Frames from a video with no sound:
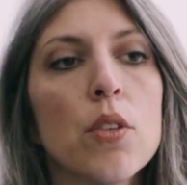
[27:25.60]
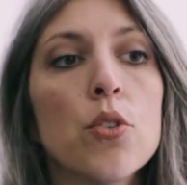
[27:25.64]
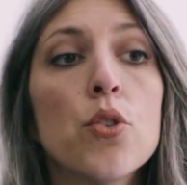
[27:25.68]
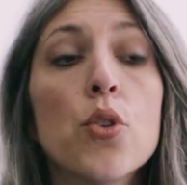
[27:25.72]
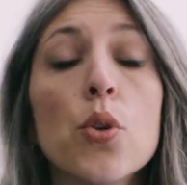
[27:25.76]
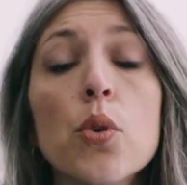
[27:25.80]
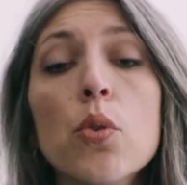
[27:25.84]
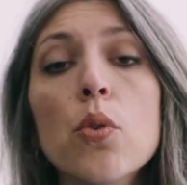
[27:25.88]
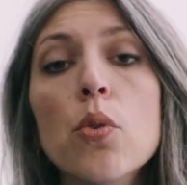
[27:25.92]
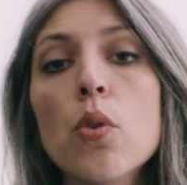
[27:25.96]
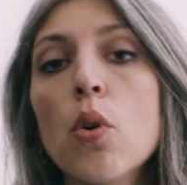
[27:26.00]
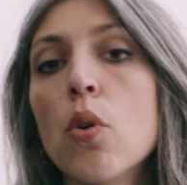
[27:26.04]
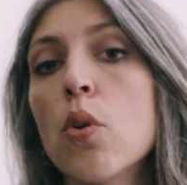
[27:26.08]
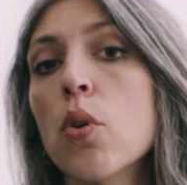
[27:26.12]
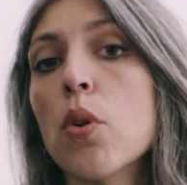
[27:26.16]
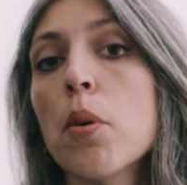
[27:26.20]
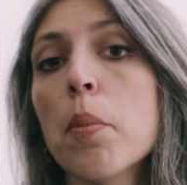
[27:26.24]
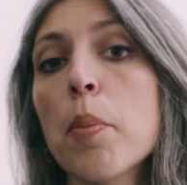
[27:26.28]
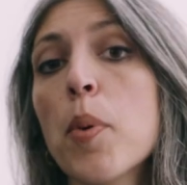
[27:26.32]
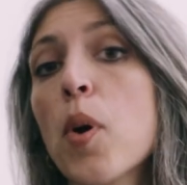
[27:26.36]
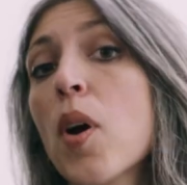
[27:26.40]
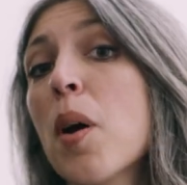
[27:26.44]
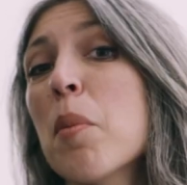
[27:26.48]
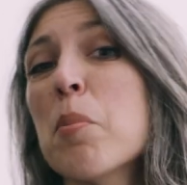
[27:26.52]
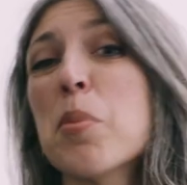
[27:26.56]
2 or
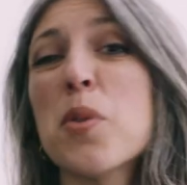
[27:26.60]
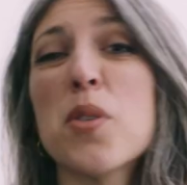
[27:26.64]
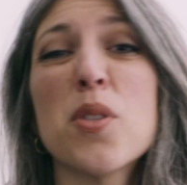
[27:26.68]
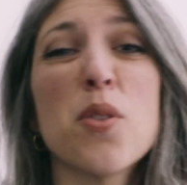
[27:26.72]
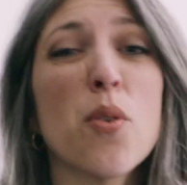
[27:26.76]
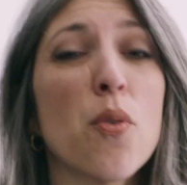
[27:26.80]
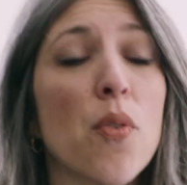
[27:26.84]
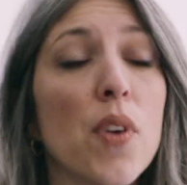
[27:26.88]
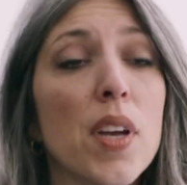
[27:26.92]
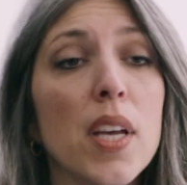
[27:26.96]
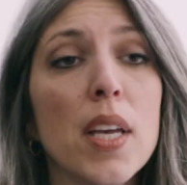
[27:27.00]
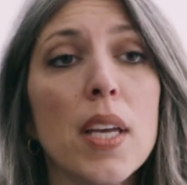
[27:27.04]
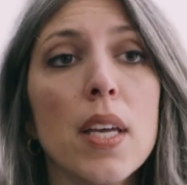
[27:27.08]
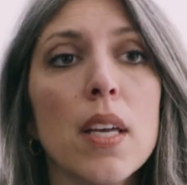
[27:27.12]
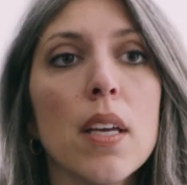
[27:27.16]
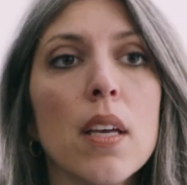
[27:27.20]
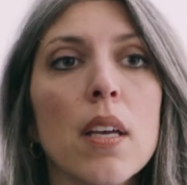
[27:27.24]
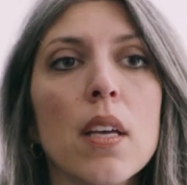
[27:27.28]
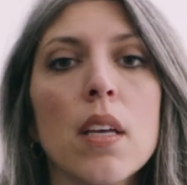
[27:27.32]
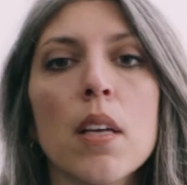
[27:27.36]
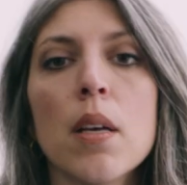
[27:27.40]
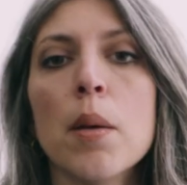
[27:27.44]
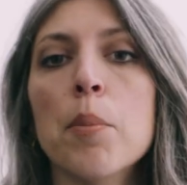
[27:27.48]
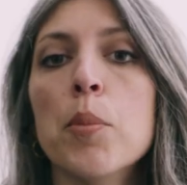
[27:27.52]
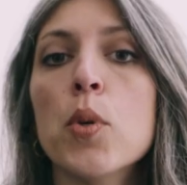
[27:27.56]
perhaps 3
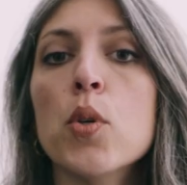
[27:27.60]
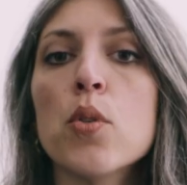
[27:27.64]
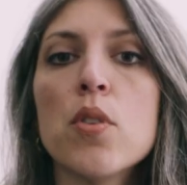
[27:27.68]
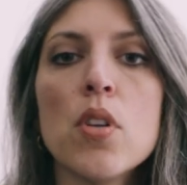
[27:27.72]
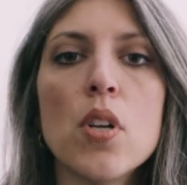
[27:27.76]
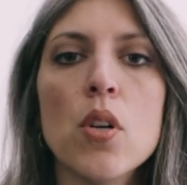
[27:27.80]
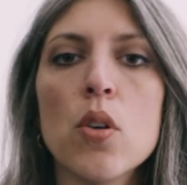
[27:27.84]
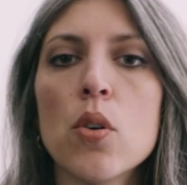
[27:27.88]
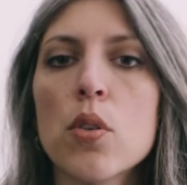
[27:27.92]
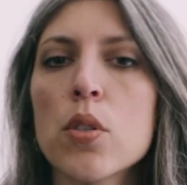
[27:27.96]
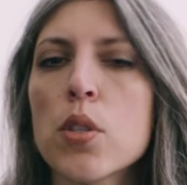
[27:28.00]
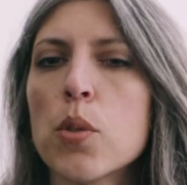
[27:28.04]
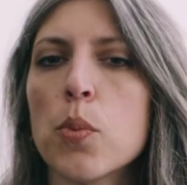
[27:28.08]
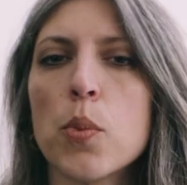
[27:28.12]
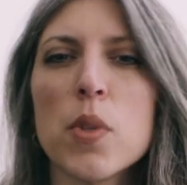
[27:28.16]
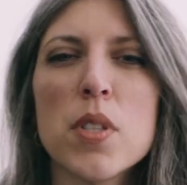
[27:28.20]
beauty looks.